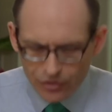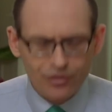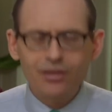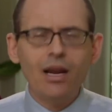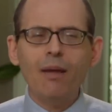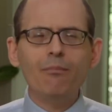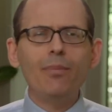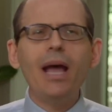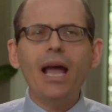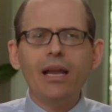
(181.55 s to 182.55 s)
just stand
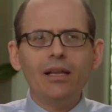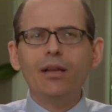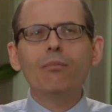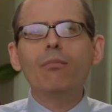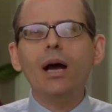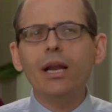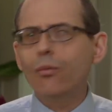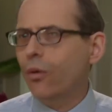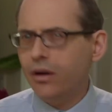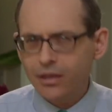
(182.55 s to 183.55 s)
back and let your body
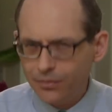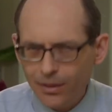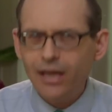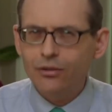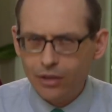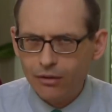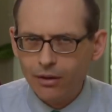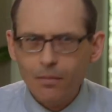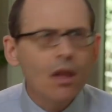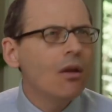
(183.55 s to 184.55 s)
work its magic.
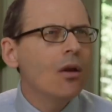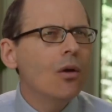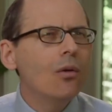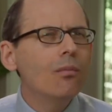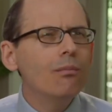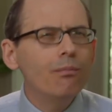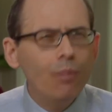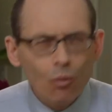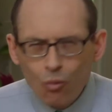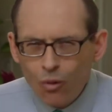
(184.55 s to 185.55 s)

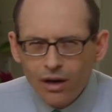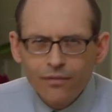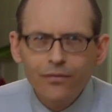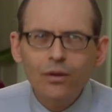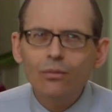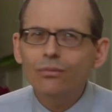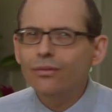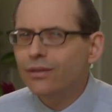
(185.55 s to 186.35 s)
But what if you